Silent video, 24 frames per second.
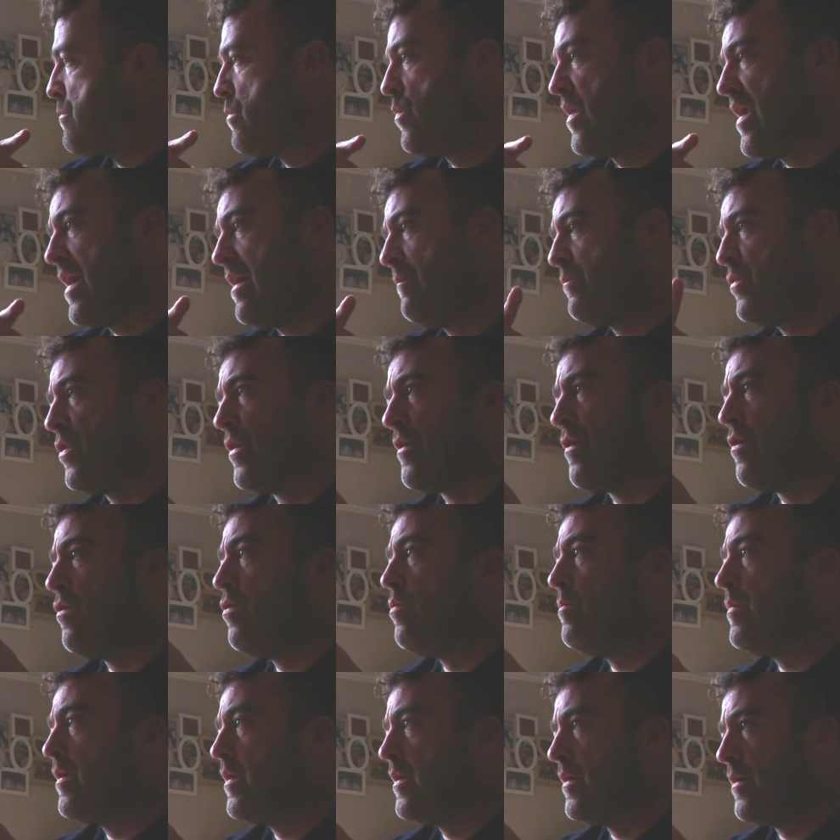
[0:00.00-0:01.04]
When I'm got
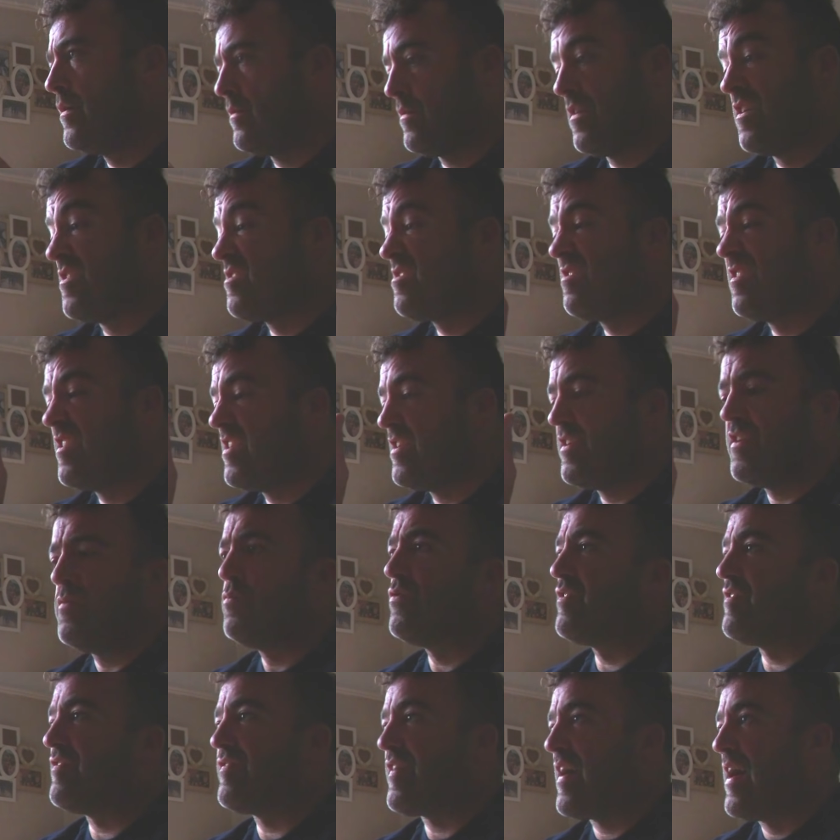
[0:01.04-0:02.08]
home, because you
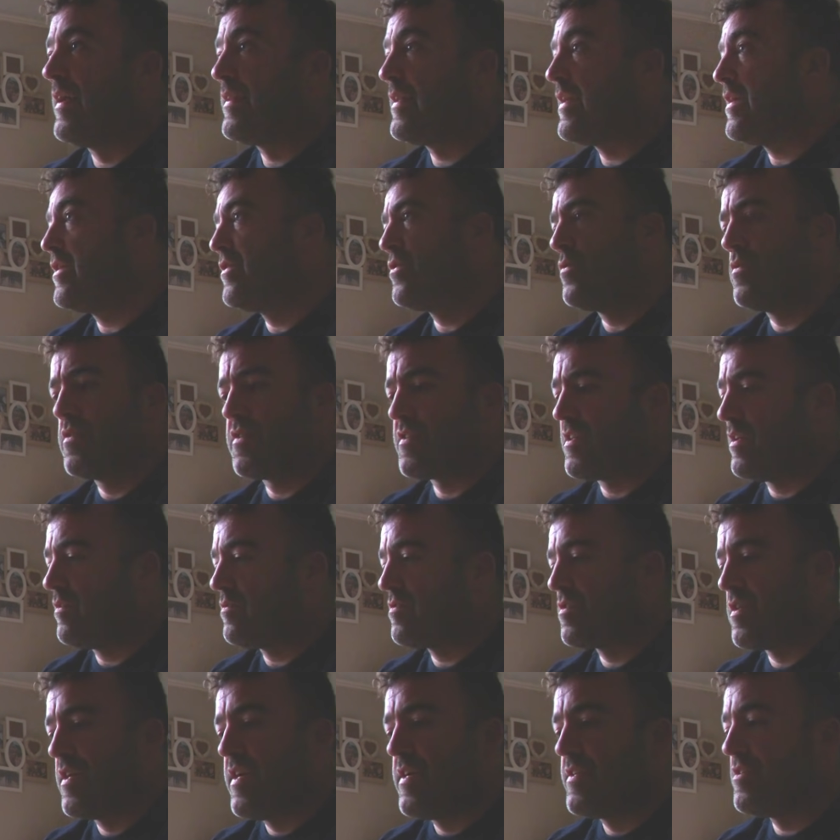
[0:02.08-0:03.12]
wouldn't find it. You do your cell
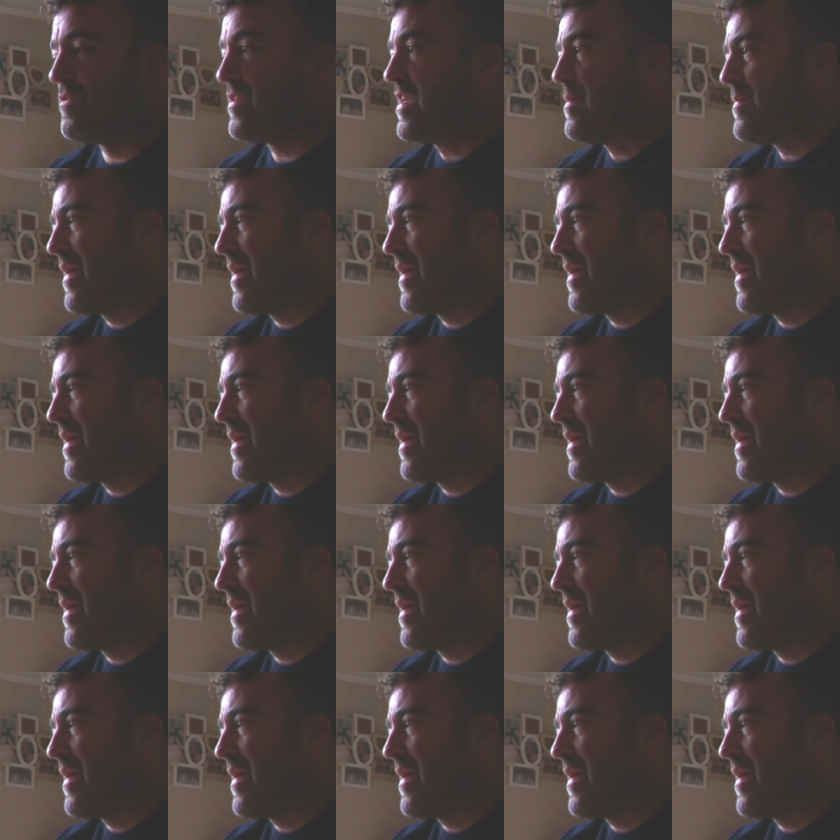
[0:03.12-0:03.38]
searches.